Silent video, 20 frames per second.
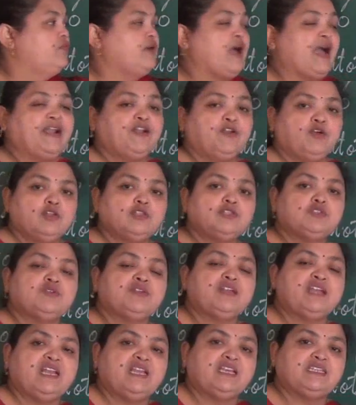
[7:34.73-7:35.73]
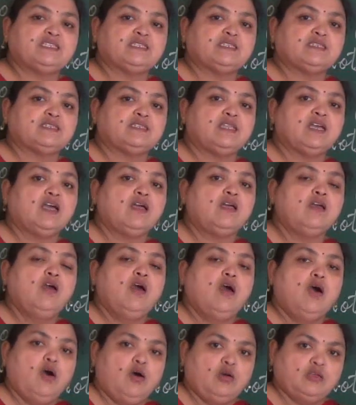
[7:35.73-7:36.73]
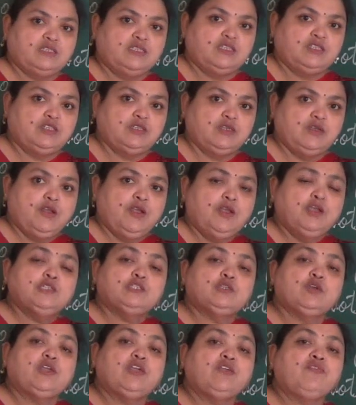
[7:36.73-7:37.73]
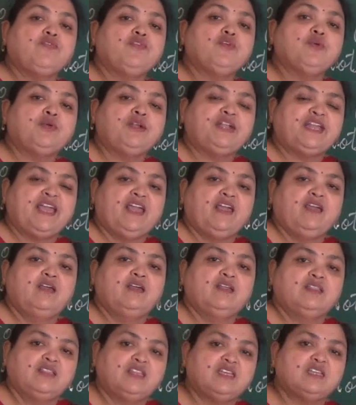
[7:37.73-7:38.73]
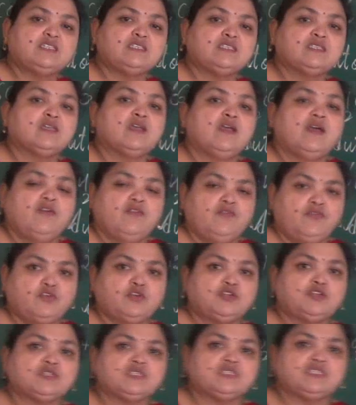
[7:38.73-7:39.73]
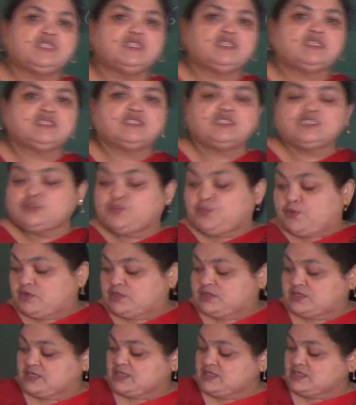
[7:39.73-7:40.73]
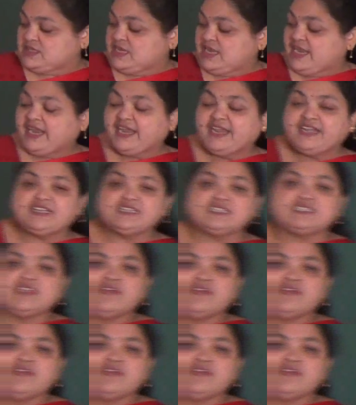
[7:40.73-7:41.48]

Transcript: and also releases the oxygen. So if you take this photosynthesis process, it is